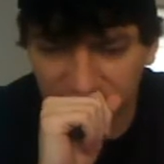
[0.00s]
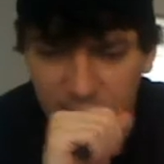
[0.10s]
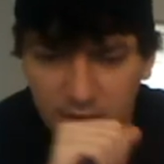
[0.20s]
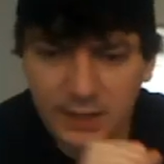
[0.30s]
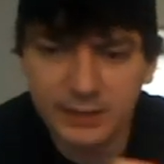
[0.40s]

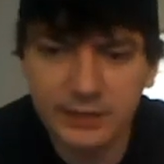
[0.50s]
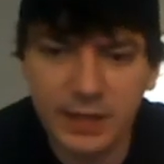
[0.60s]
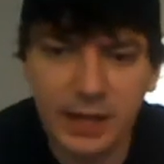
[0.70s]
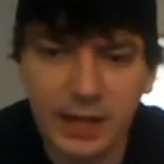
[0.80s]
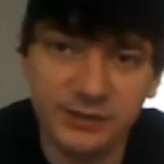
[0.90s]
and
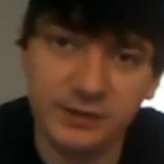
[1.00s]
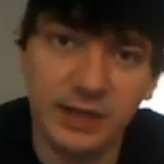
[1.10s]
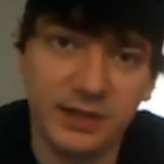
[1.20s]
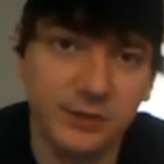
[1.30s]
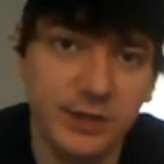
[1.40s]
I was
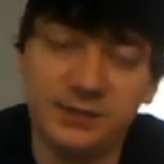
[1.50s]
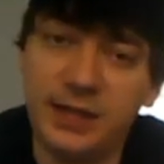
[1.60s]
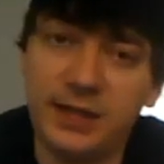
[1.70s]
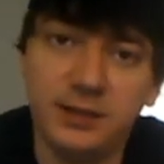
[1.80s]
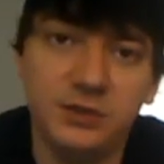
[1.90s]
actually
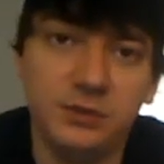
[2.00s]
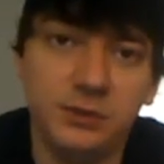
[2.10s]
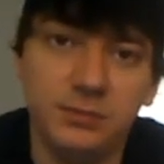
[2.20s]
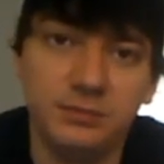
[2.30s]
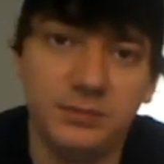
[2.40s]
excited
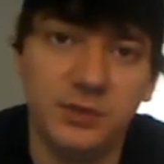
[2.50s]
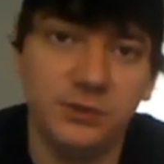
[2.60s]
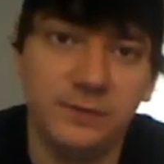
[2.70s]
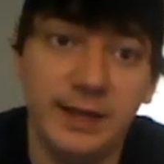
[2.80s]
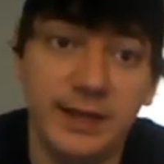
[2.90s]
to
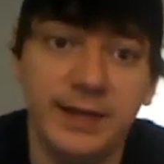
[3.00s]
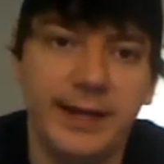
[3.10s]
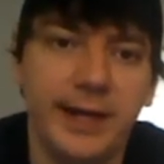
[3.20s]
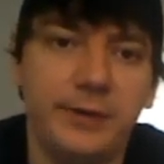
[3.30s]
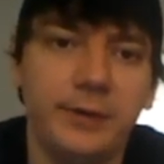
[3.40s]
find
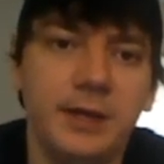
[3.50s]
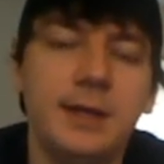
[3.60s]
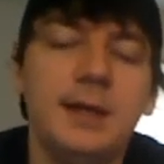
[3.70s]
that out.